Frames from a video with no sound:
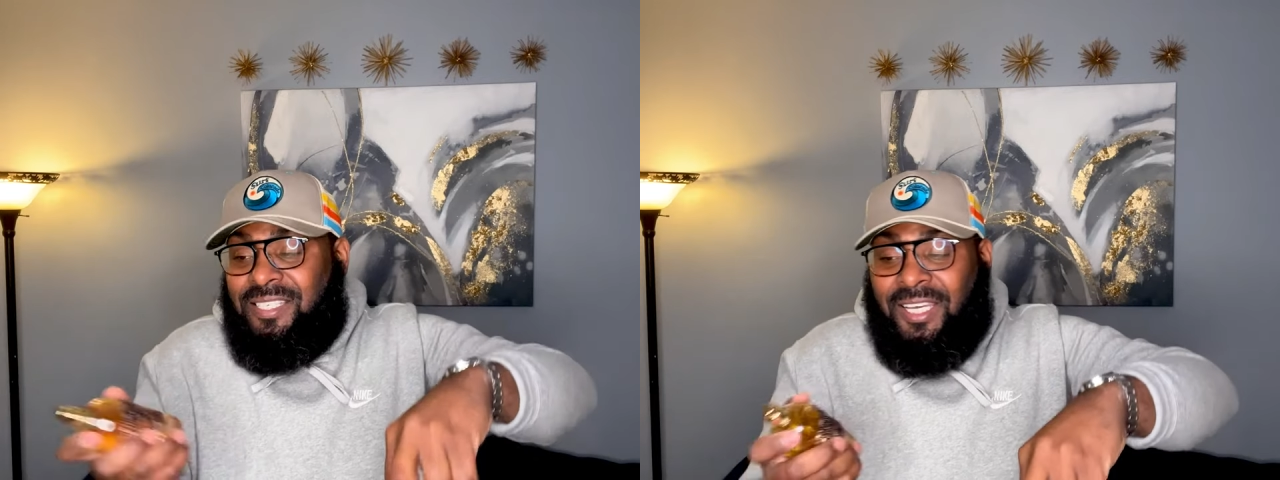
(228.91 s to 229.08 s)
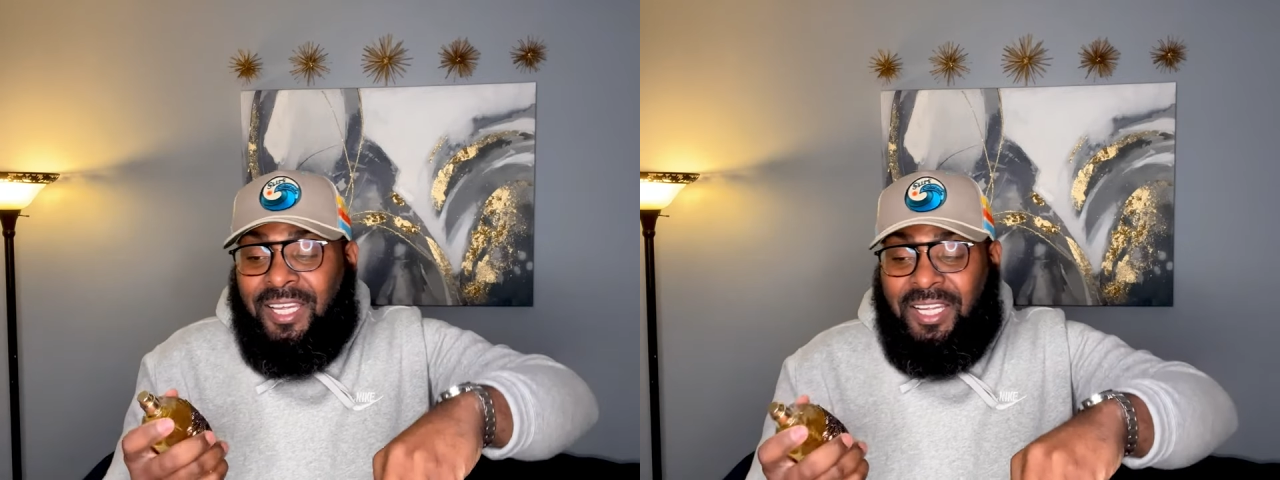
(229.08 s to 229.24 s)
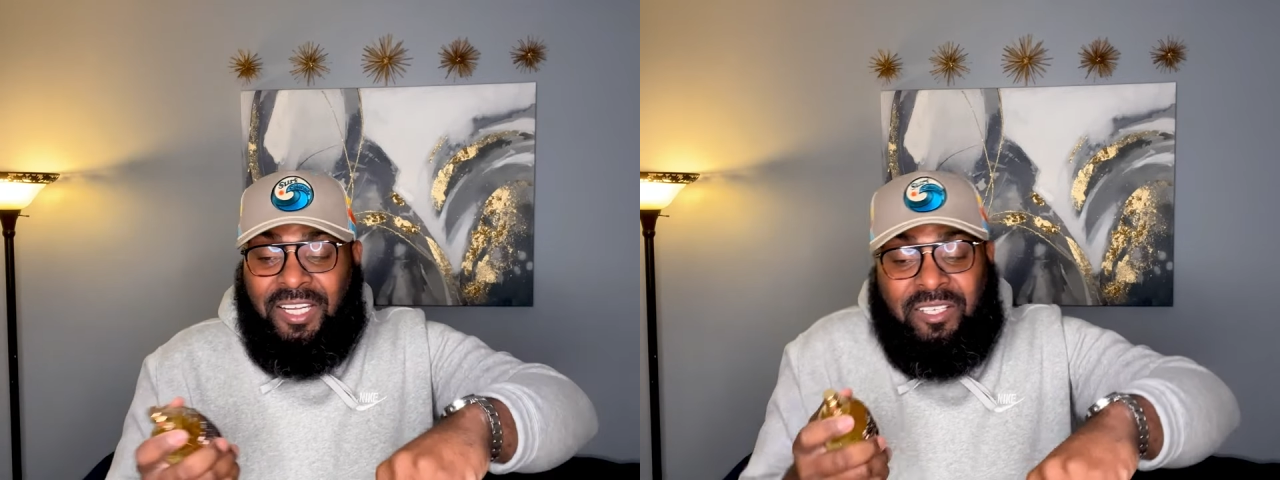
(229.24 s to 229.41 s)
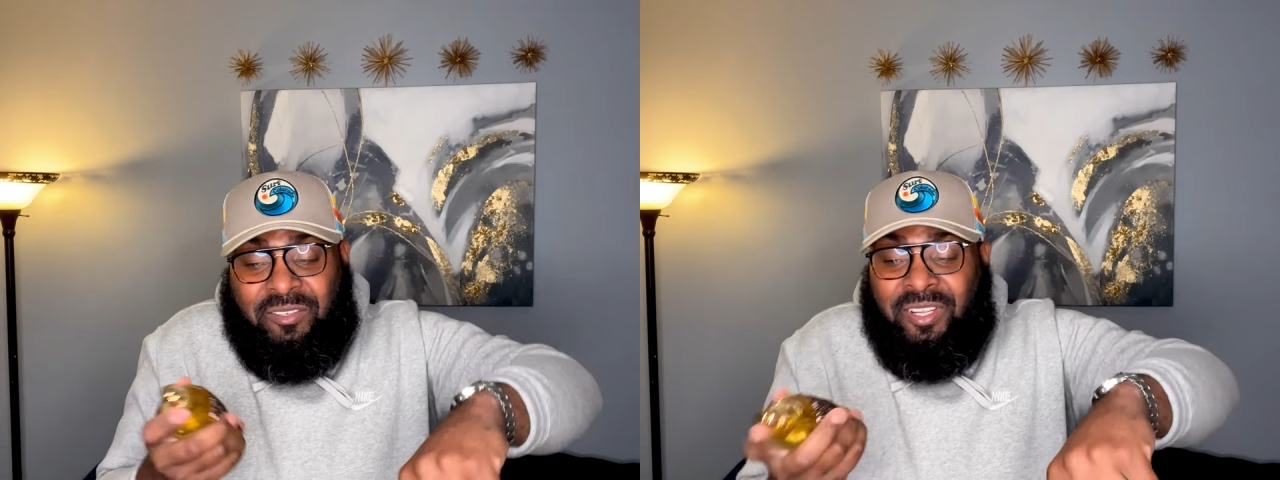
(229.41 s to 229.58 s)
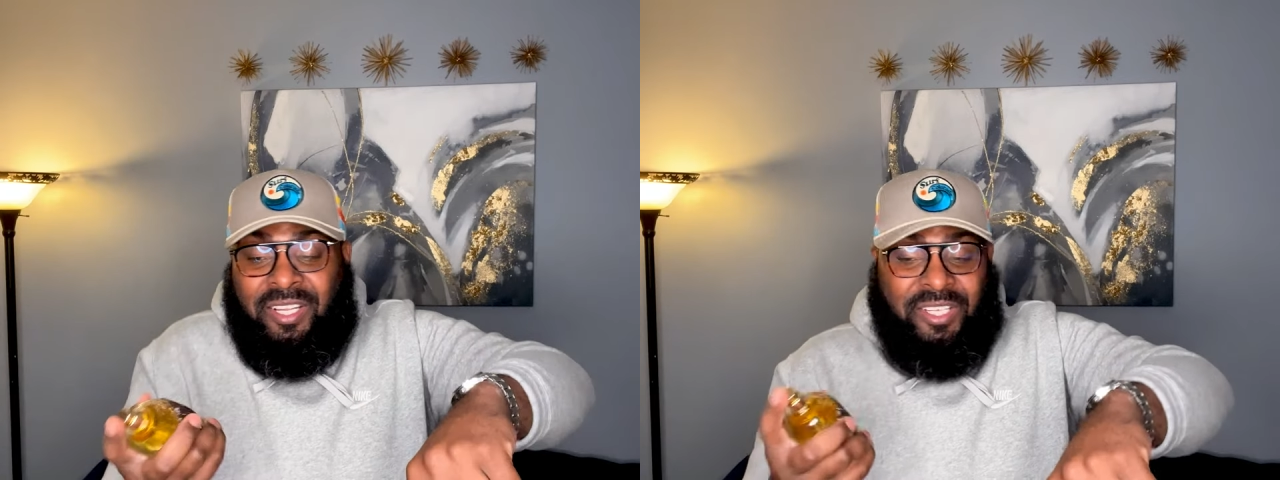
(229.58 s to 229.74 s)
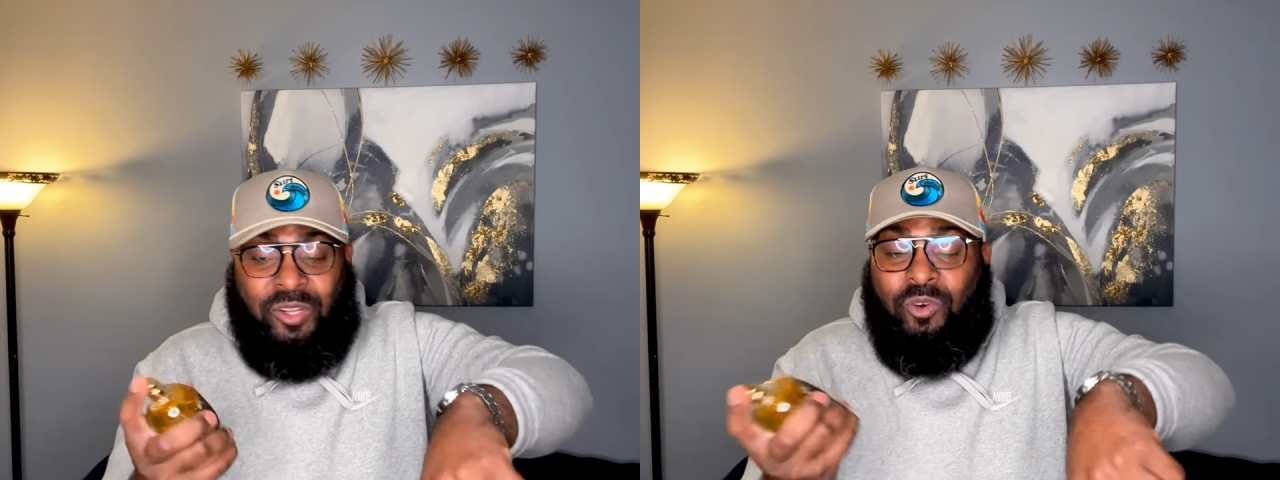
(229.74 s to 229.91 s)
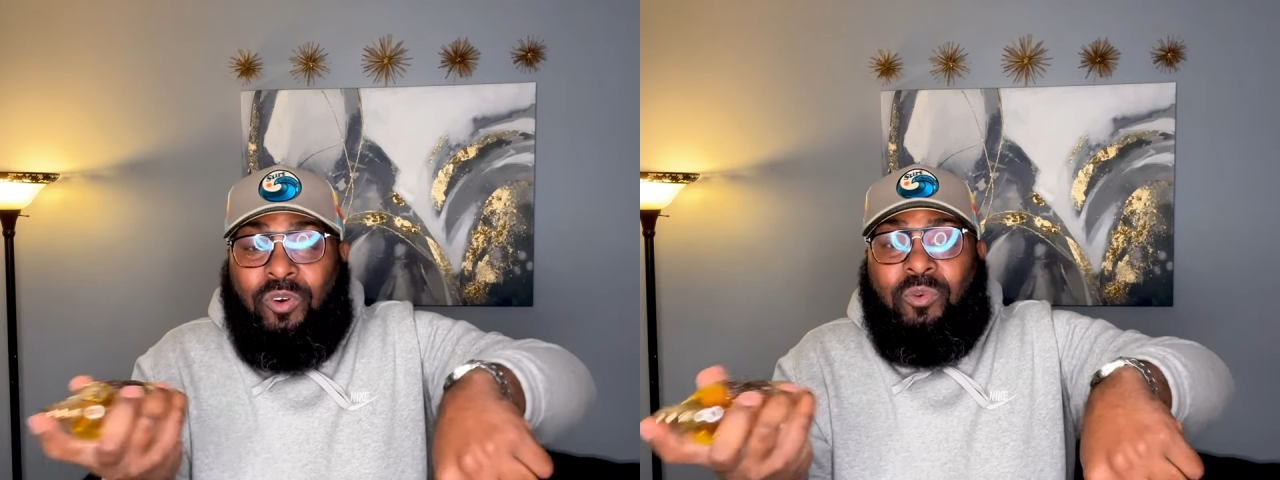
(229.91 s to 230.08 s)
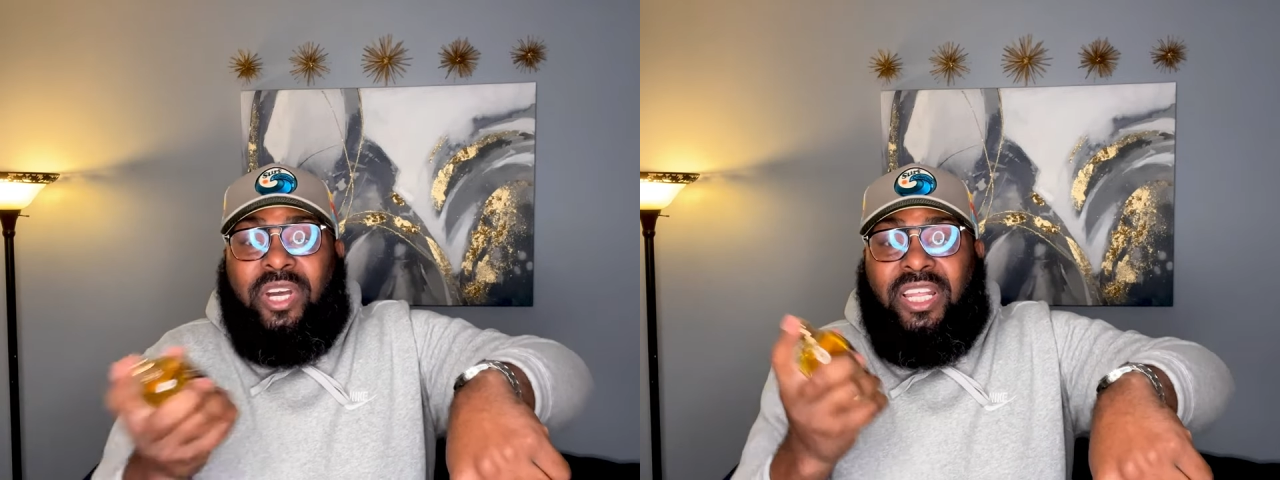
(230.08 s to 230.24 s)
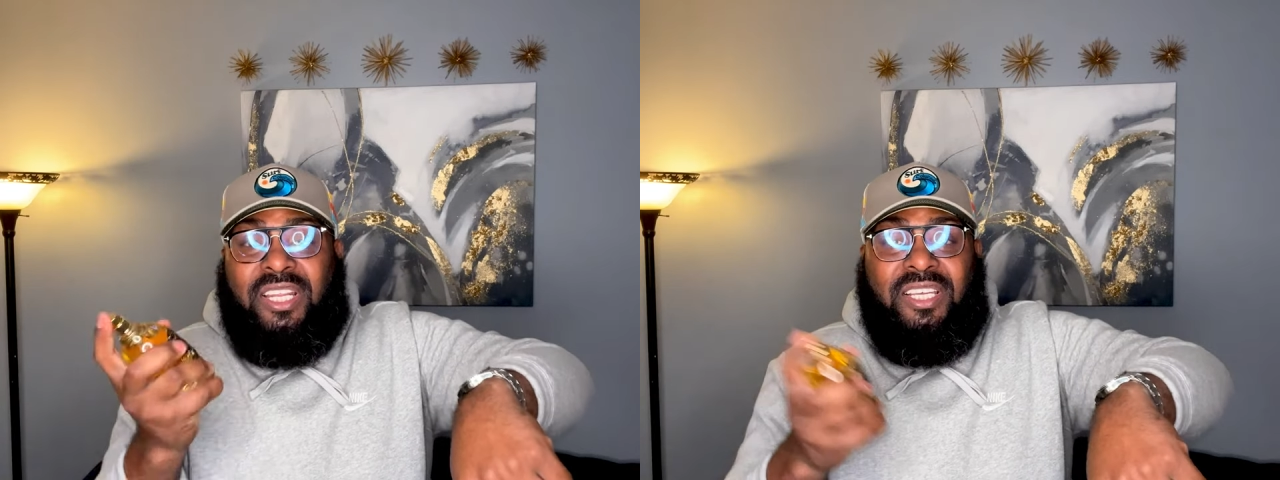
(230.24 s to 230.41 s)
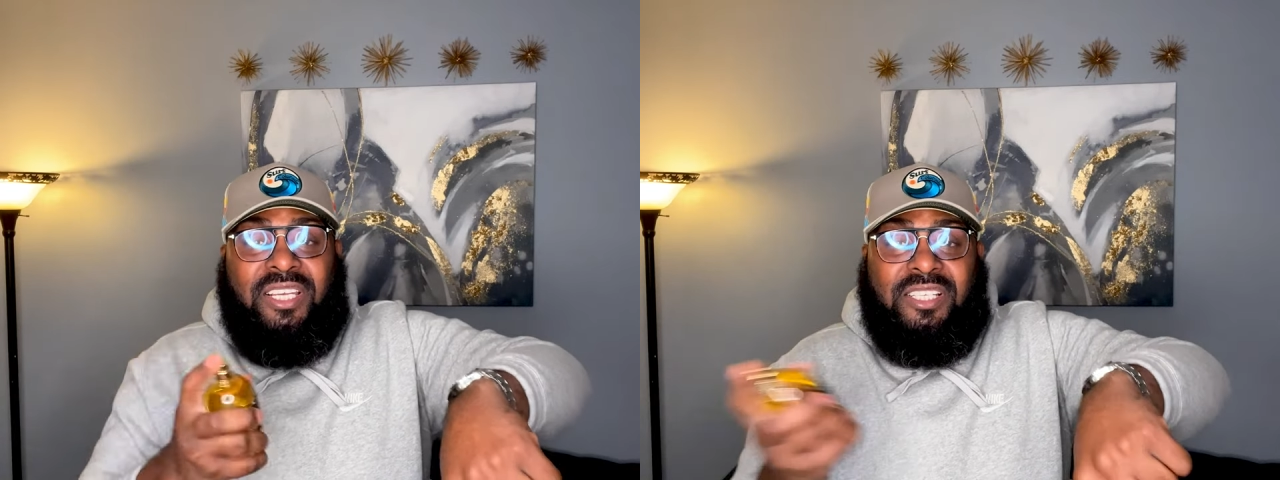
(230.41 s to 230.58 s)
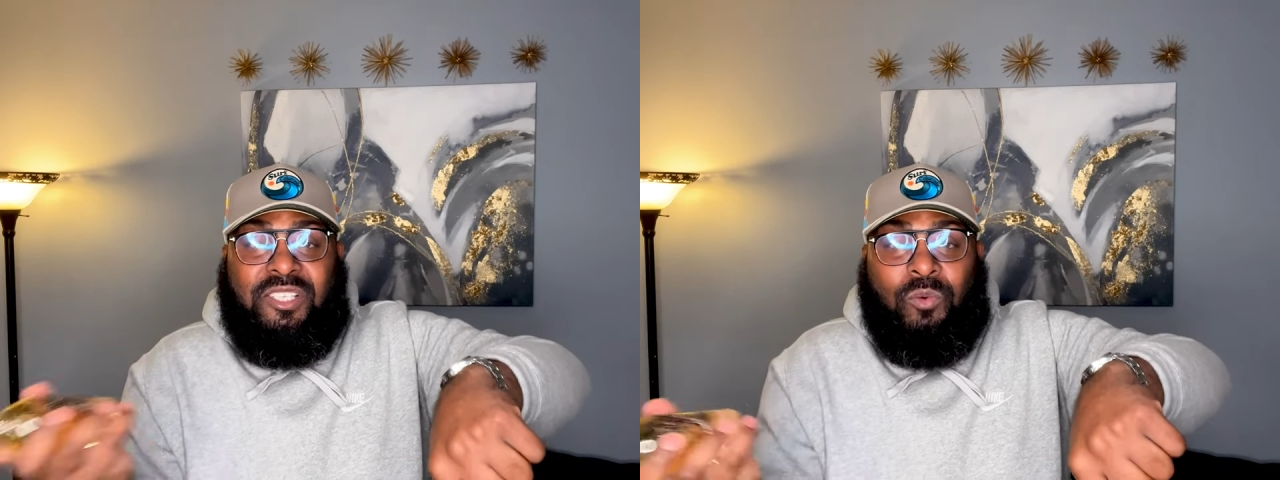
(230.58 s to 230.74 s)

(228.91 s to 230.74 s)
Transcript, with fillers: uh, knowing what it is.